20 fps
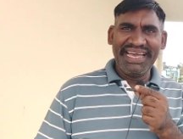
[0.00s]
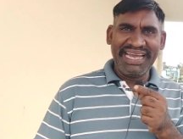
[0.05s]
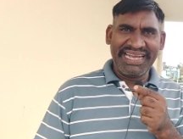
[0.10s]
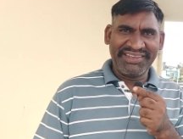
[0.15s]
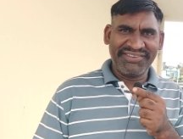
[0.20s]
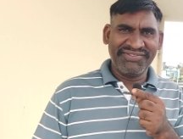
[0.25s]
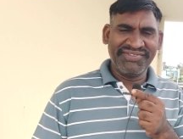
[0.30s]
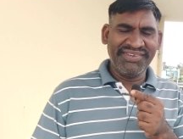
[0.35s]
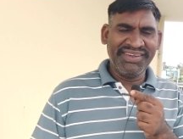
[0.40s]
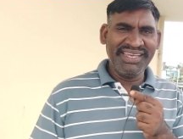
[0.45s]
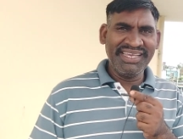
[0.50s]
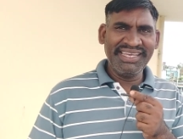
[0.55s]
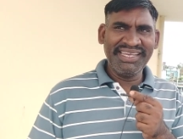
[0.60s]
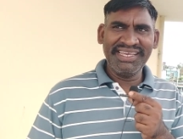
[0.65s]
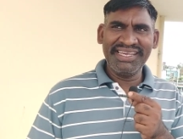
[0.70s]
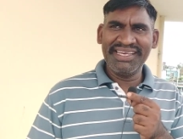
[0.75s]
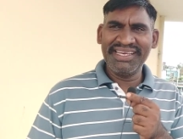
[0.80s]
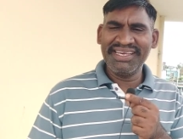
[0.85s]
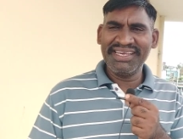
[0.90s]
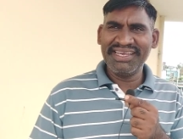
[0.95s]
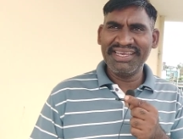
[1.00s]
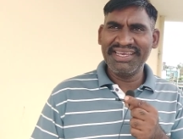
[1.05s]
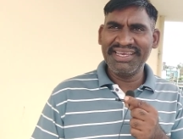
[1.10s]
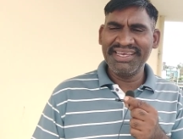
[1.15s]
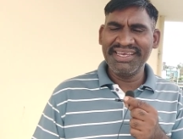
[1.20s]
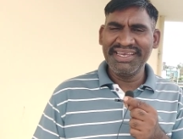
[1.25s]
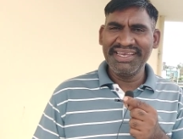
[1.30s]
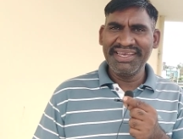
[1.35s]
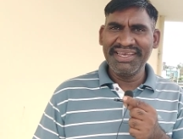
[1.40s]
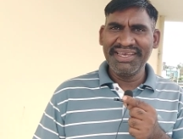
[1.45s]
actually
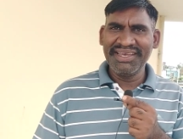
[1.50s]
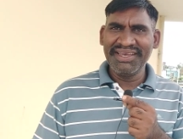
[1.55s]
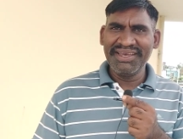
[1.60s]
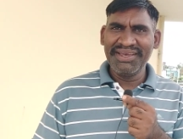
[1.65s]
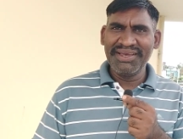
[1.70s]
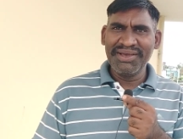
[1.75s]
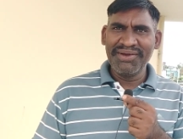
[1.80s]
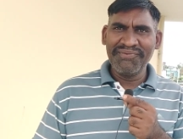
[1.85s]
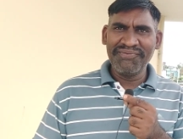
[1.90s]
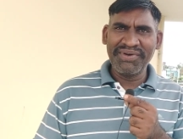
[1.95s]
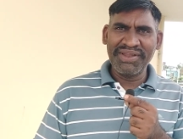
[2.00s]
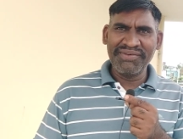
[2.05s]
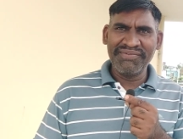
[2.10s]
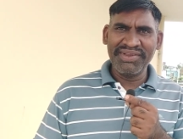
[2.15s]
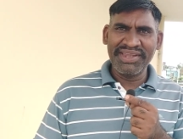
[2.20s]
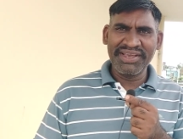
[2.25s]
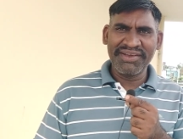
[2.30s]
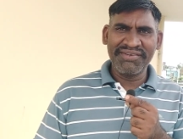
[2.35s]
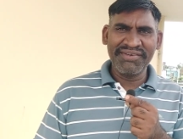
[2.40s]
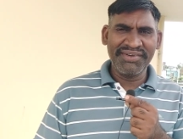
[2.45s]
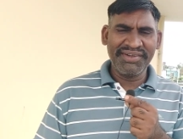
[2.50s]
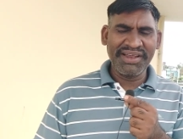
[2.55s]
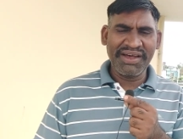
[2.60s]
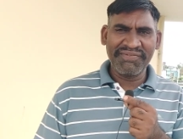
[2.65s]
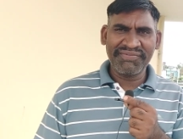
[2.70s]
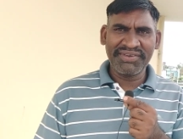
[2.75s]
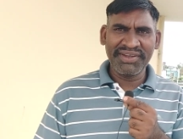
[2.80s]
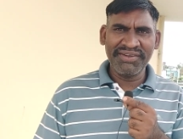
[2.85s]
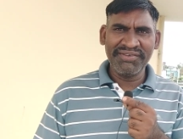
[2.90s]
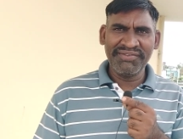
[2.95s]
very very good
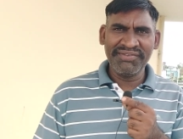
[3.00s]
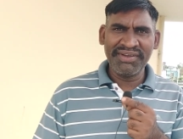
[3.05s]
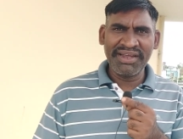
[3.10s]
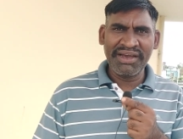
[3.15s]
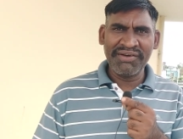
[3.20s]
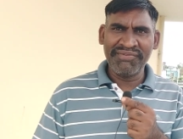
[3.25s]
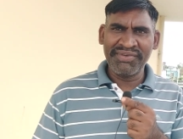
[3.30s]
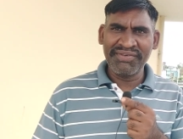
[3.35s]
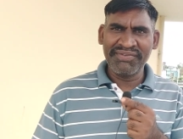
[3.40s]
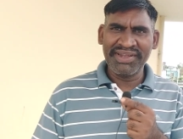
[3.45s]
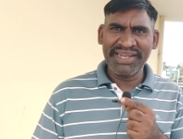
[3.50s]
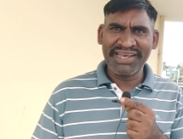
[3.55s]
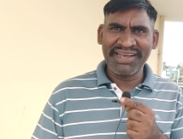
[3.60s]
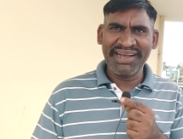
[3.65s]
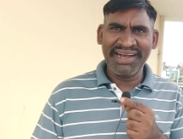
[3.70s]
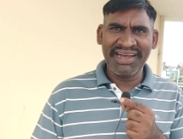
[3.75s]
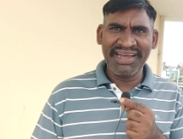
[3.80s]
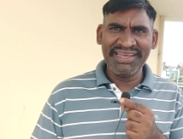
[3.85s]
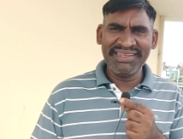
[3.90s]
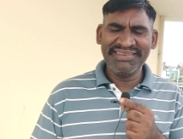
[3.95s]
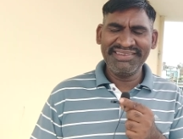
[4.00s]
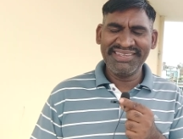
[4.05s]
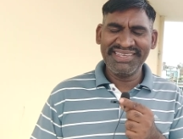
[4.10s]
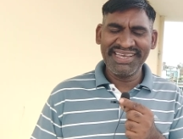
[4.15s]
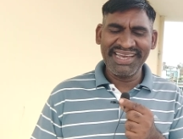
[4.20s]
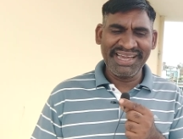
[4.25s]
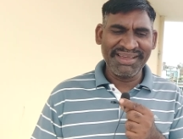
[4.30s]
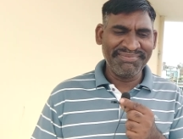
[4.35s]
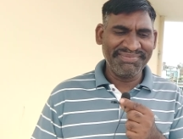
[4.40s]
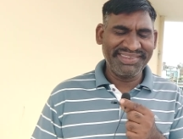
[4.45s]
afternoon everyone guys
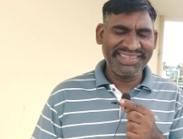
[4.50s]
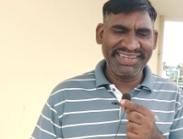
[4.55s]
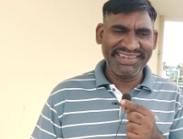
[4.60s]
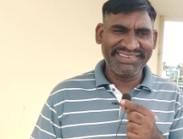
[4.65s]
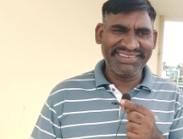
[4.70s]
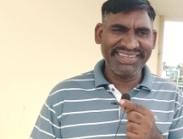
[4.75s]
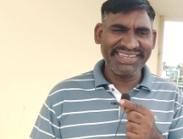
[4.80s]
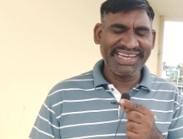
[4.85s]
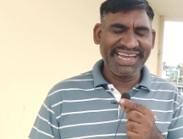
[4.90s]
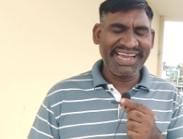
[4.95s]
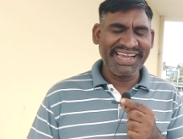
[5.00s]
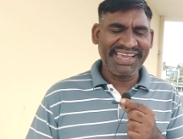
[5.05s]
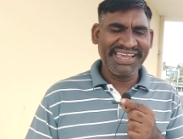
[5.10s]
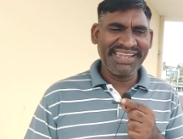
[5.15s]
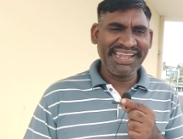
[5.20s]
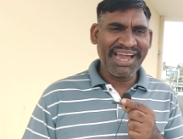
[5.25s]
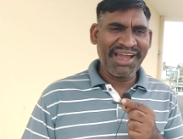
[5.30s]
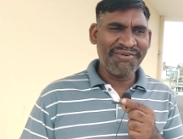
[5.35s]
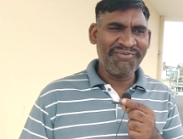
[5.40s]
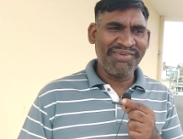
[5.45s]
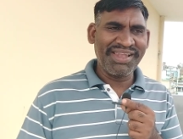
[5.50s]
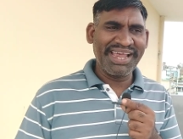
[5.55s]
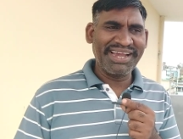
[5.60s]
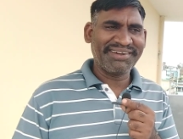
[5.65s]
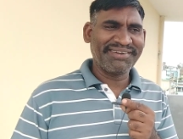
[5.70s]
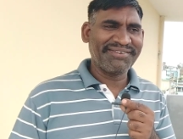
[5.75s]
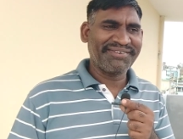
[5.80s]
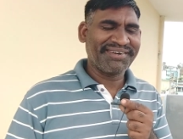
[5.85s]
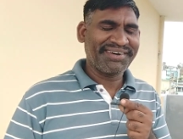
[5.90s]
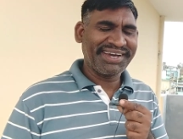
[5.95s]
i'm searching again i would
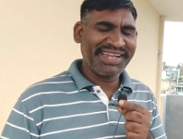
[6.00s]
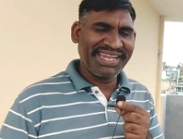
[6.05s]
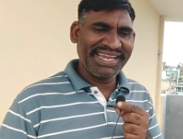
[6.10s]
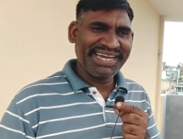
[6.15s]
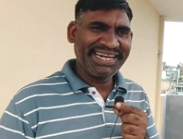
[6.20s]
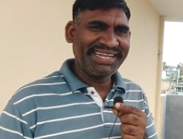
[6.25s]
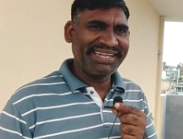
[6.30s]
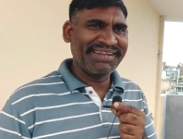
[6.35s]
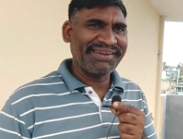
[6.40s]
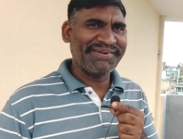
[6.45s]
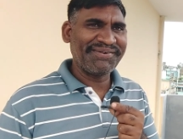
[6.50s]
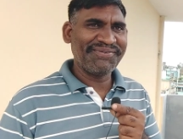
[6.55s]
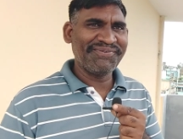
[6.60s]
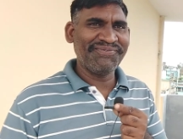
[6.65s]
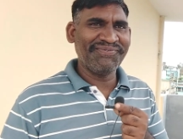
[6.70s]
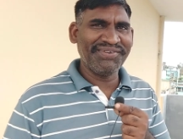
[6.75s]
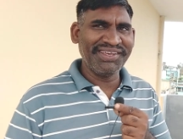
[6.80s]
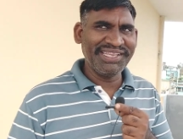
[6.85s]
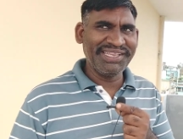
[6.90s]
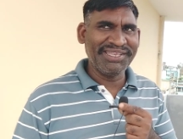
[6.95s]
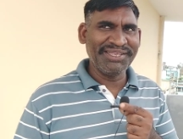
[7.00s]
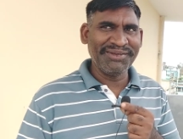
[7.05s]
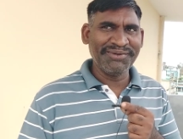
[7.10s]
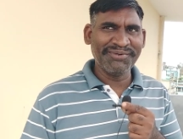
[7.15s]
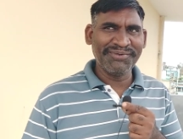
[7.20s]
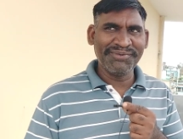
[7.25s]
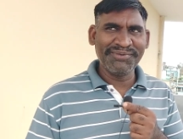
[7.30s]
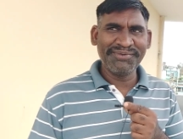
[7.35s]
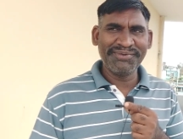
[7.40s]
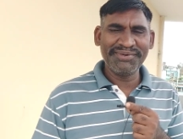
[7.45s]
like to connect with
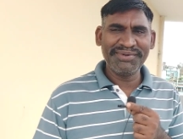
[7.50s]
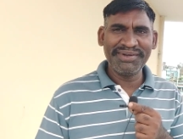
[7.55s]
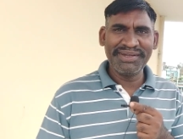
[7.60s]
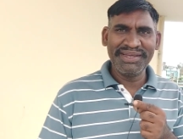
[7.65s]
you